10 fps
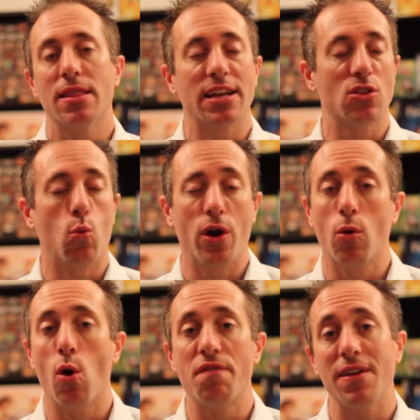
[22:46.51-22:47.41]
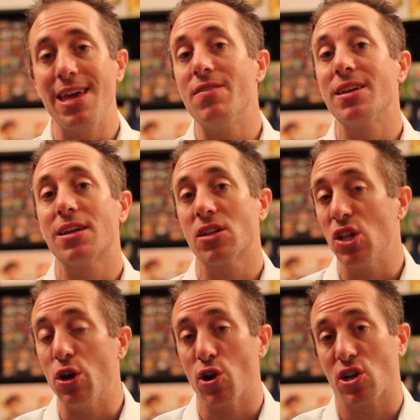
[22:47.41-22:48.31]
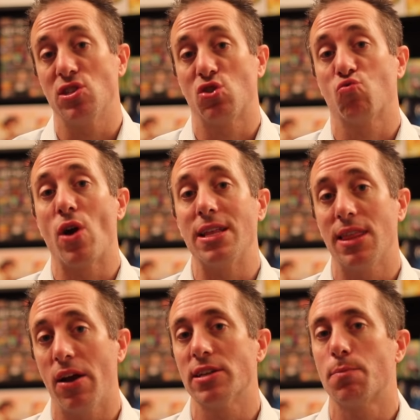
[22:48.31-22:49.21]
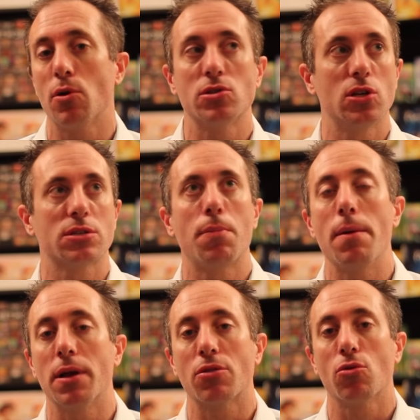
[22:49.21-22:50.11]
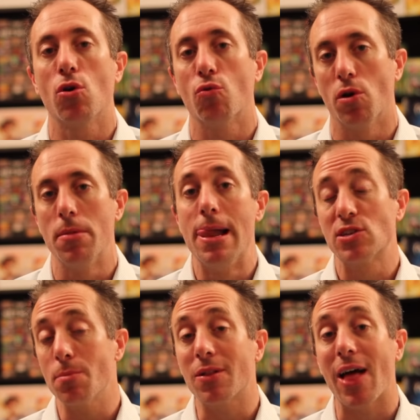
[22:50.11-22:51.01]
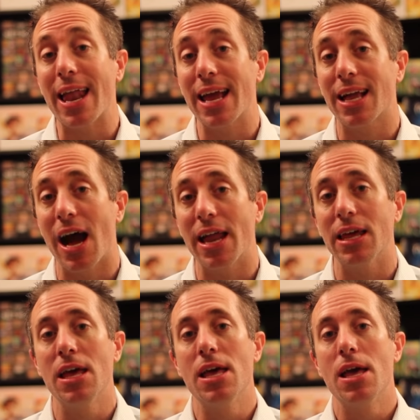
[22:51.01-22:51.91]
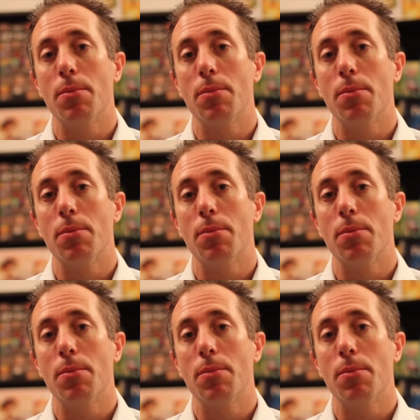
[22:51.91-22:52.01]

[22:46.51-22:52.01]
like the Werewolf, even clearer because it's right there as opposed to just piping it through the whole room. So I'm glad I got it.